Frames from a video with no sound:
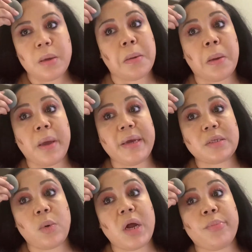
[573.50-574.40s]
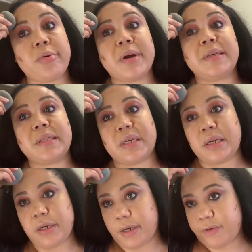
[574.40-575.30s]
It is quite pricey,
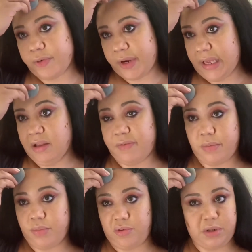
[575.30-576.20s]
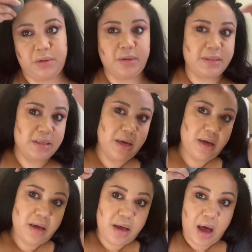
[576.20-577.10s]
you know, Drunk Elephant products
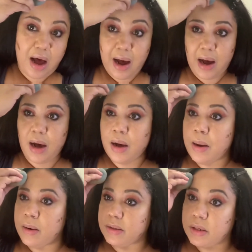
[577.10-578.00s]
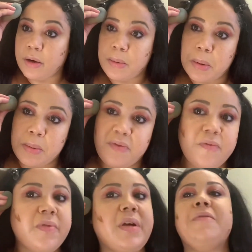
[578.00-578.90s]
are. So,
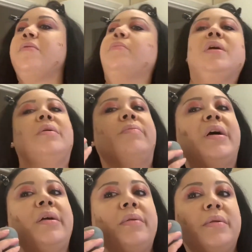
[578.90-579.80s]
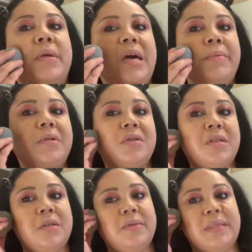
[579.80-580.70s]
like for me, I would just
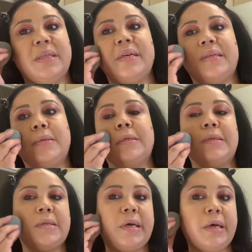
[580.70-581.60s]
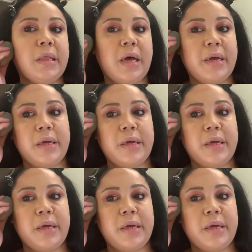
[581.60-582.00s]
use this, say like,